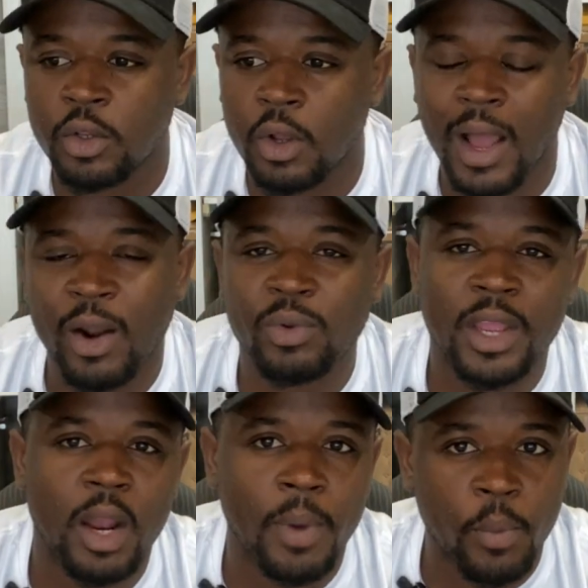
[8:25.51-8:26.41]
You know, I don't
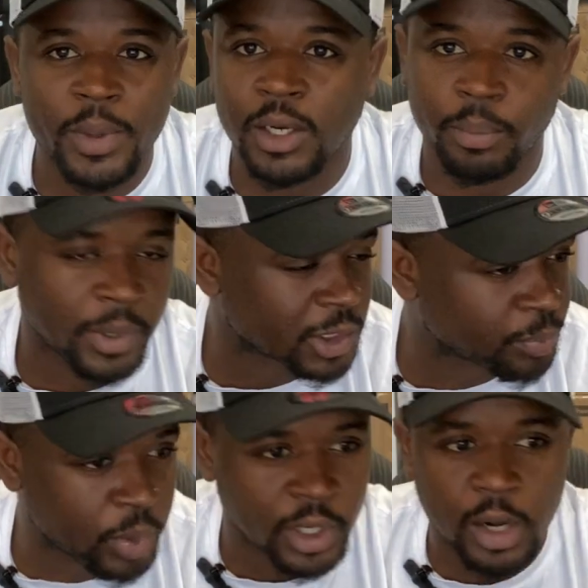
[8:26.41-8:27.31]
care about being the
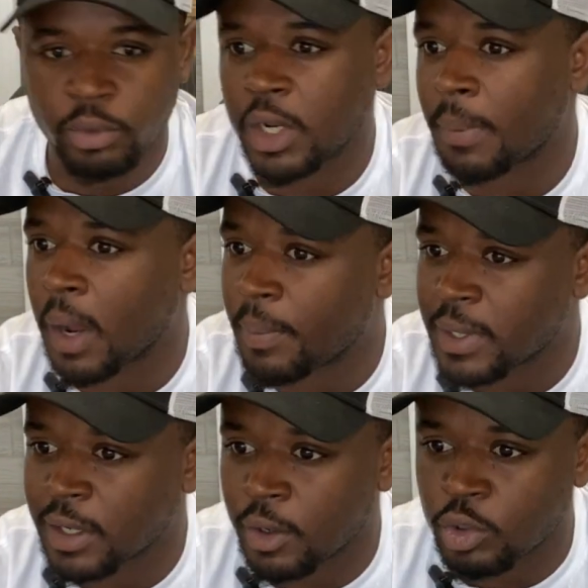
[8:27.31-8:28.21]
best printer. I don't care about
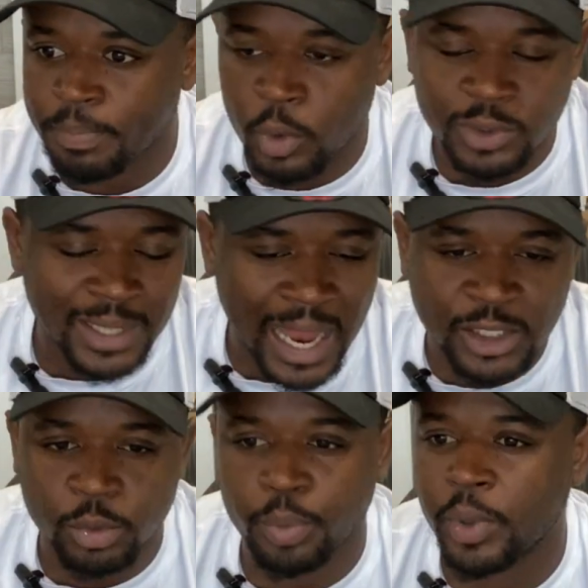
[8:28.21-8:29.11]
being the most
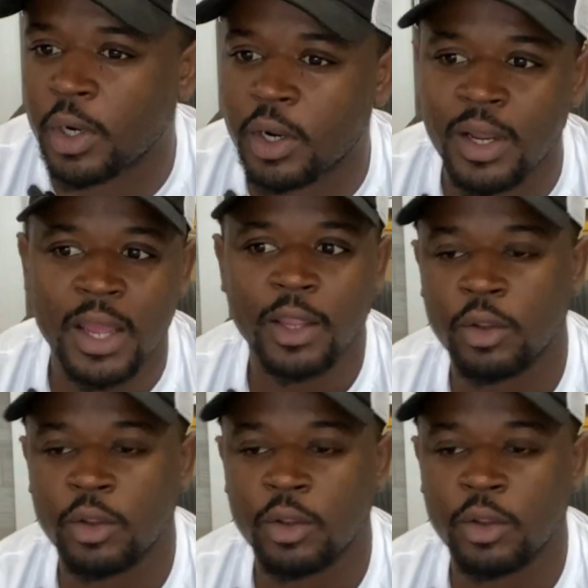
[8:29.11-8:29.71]
knowledgeable printer.